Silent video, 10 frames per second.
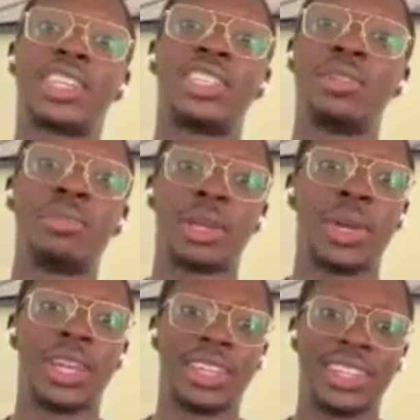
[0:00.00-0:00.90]
actually didn't
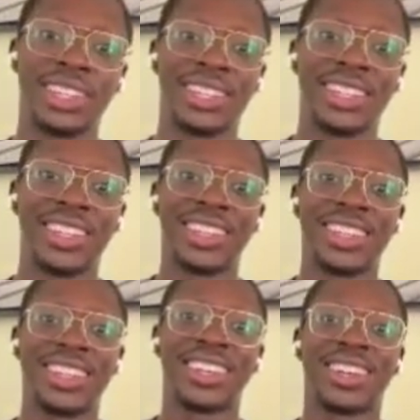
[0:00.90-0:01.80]
make weight,
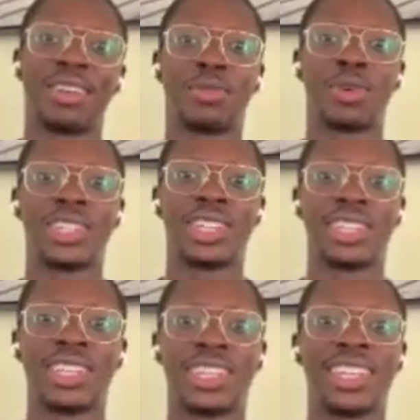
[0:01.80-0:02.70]

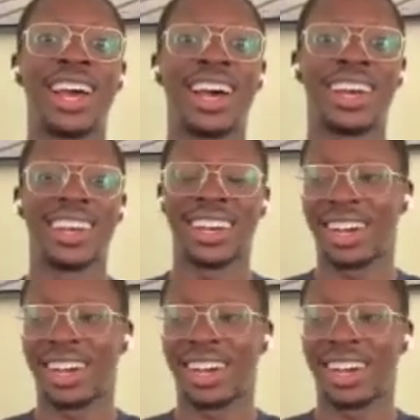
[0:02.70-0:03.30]
unfortunately. Yeah.